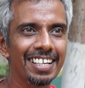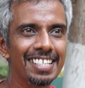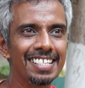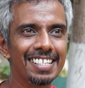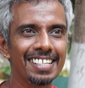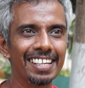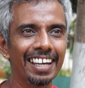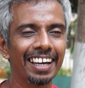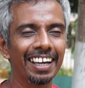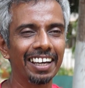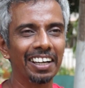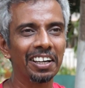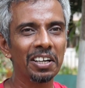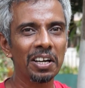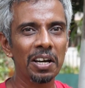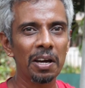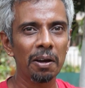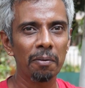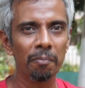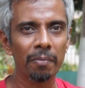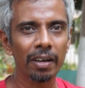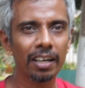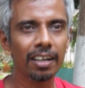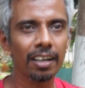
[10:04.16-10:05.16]
say?
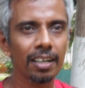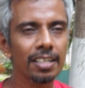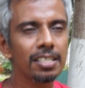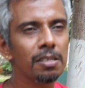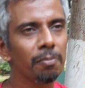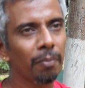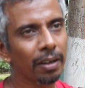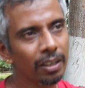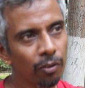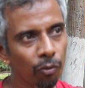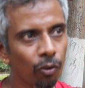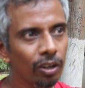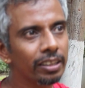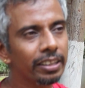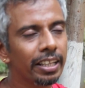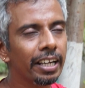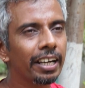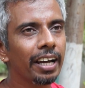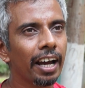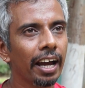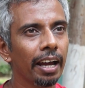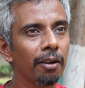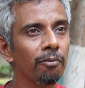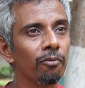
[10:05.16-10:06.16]
Because, but one
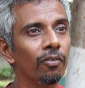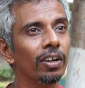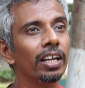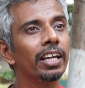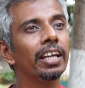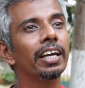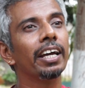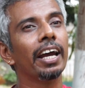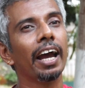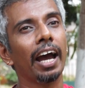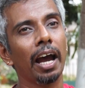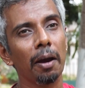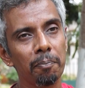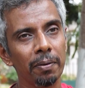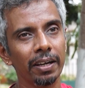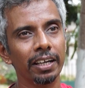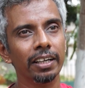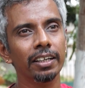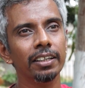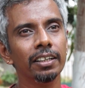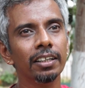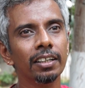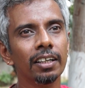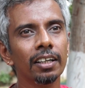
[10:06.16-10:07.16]
thing I am very
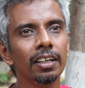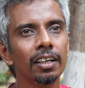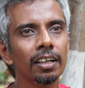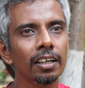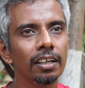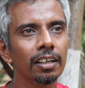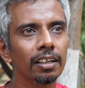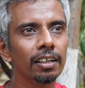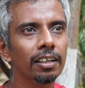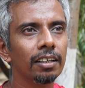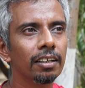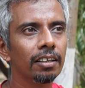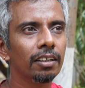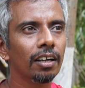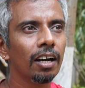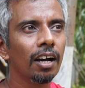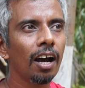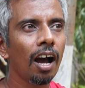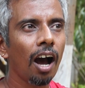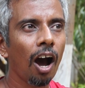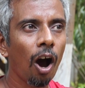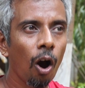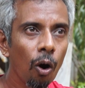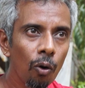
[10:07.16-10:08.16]
happy,
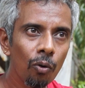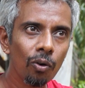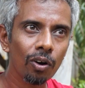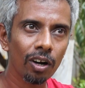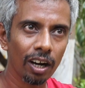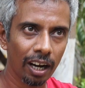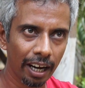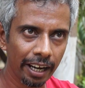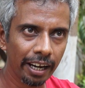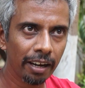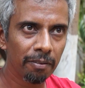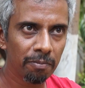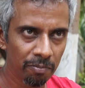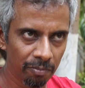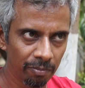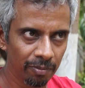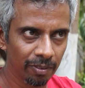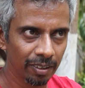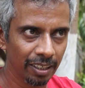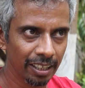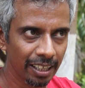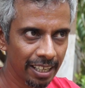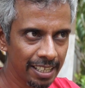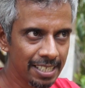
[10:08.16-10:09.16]
how I
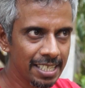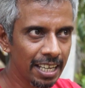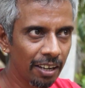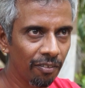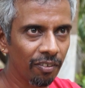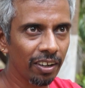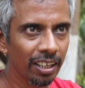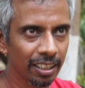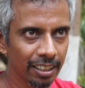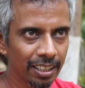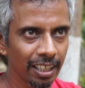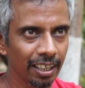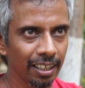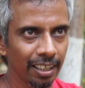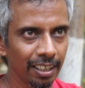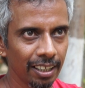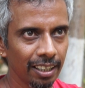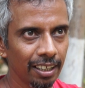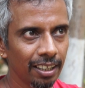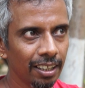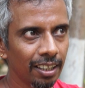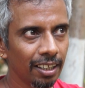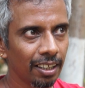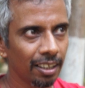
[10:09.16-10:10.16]
am receiving the
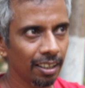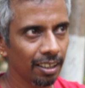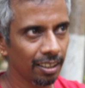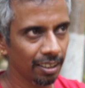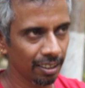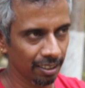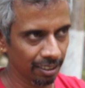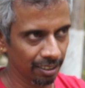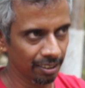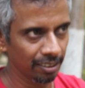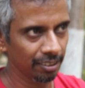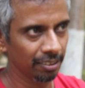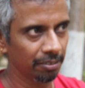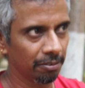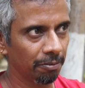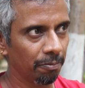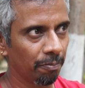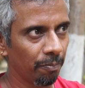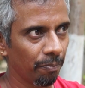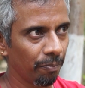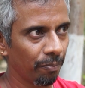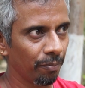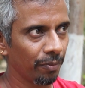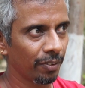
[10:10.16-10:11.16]

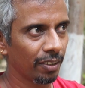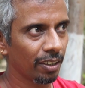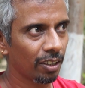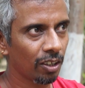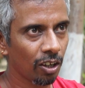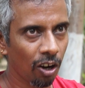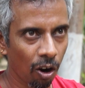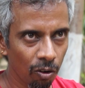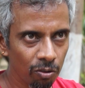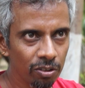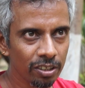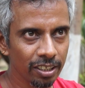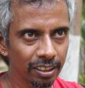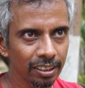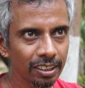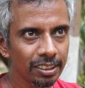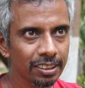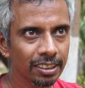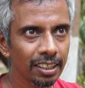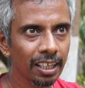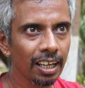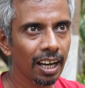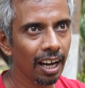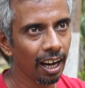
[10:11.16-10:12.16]
counters,
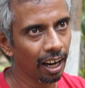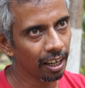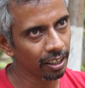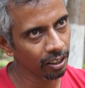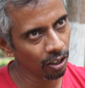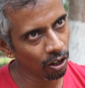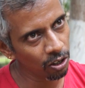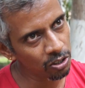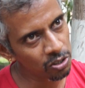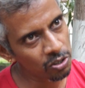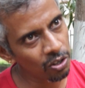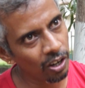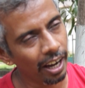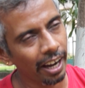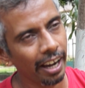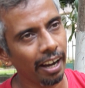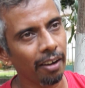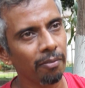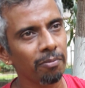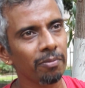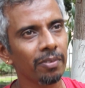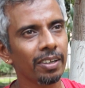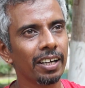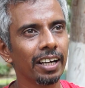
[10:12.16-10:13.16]
and also I
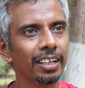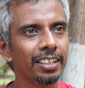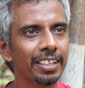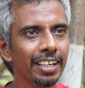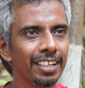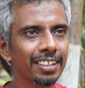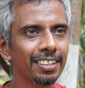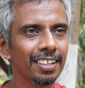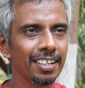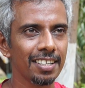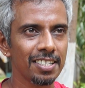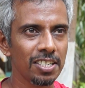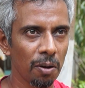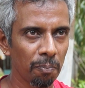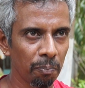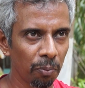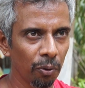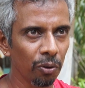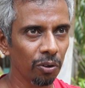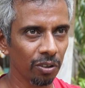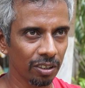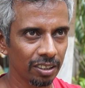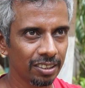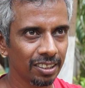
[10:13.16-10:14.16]
am getting the
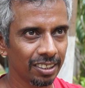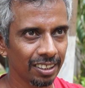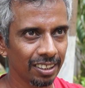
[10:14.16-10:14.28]
support,